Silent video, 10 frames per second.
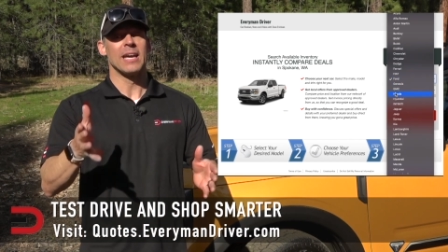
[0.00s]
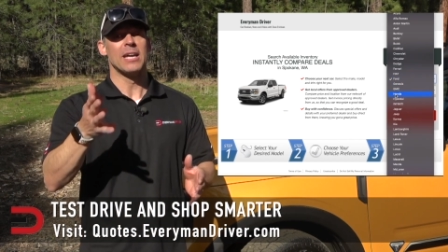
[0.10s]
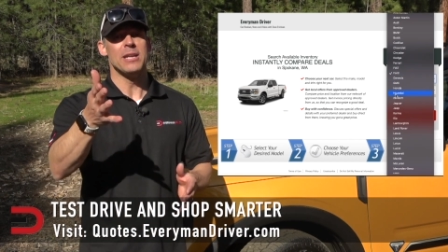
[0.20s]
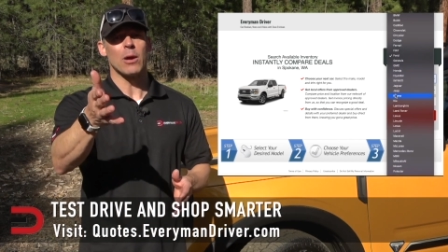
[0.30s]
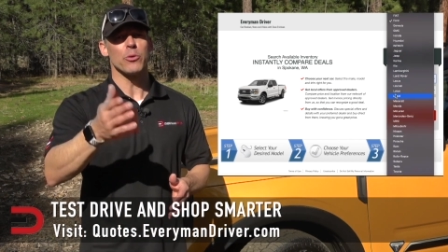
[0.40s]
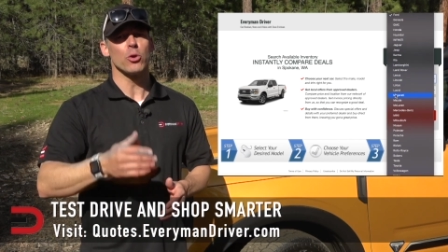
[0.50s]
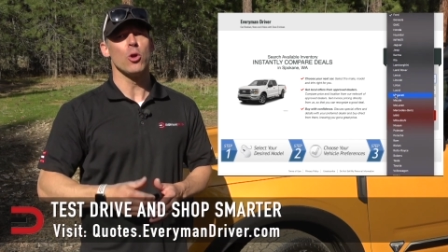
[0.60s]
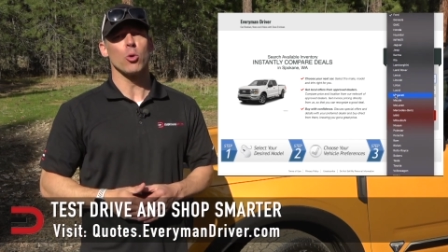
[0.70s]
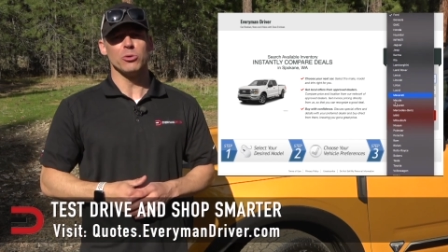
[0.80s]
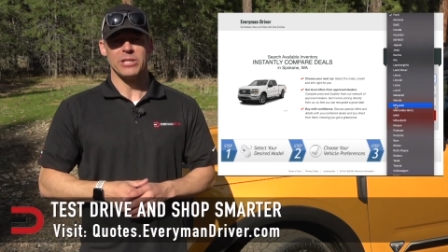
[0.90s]
Connect with your
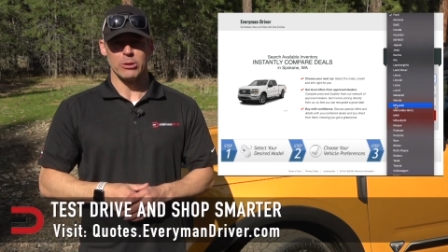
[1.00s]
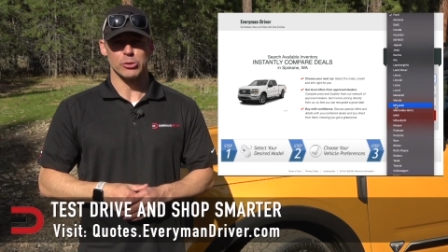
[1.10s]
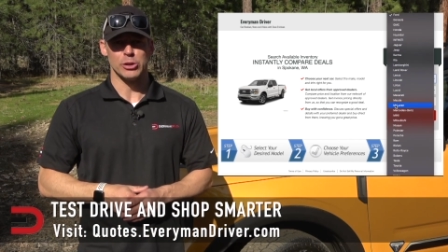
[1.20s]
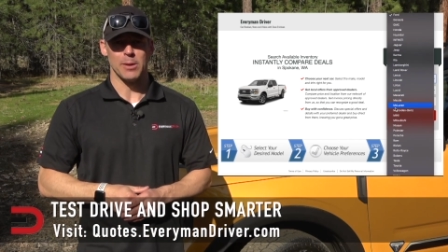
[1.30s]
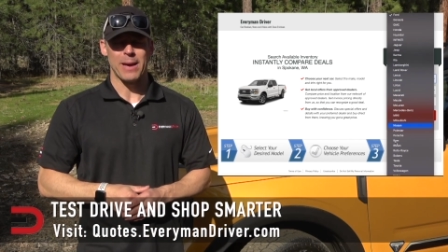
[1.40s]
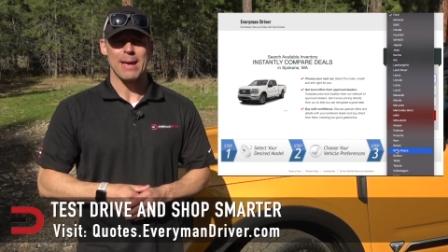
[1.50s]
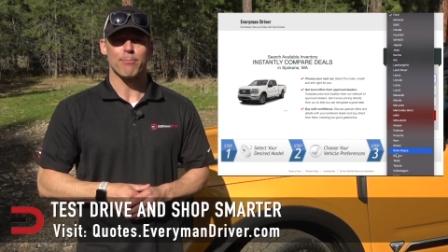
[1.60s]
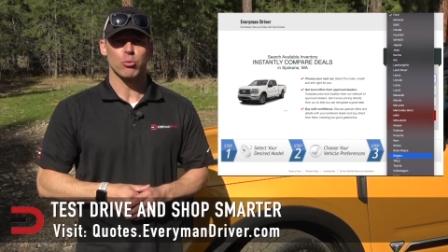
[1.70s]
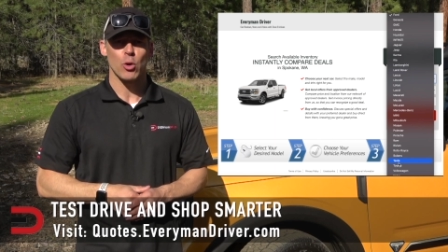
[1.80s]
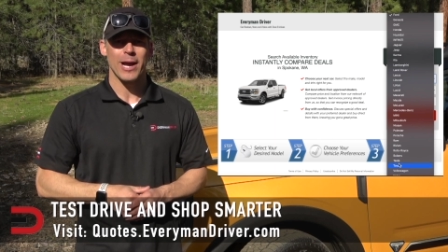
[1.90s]
local dealership
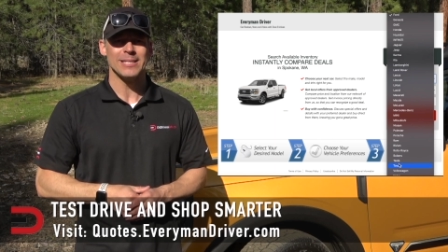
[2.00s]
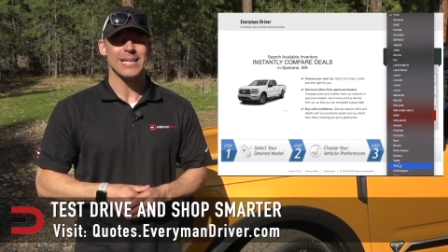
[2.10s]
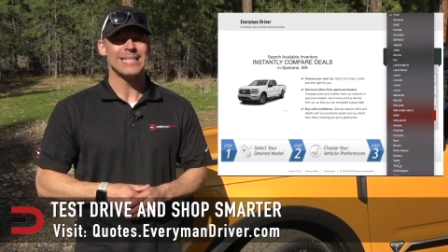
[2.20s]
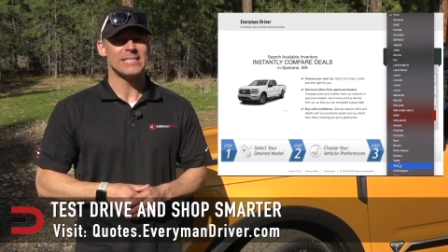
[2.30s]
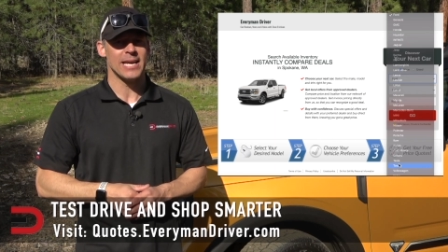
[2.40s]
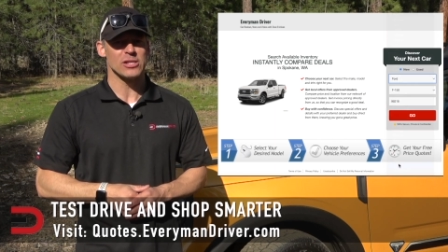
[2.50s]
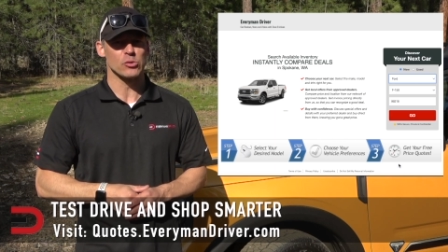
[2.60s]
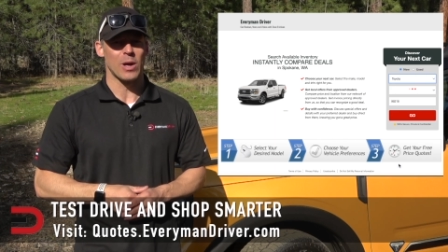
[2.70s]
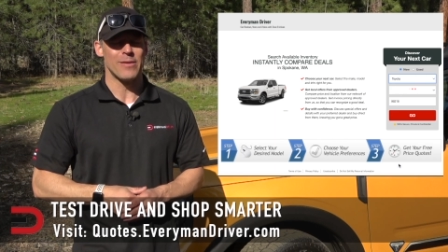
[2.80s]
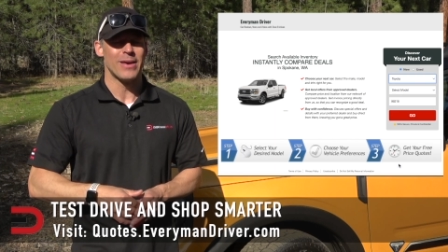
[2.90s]
and price and test
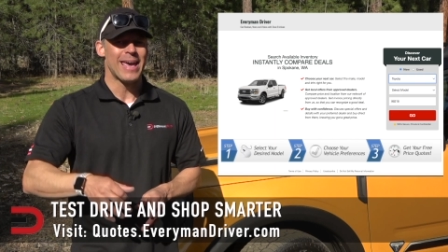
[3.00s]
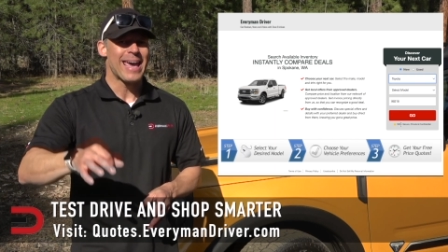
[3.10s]
drive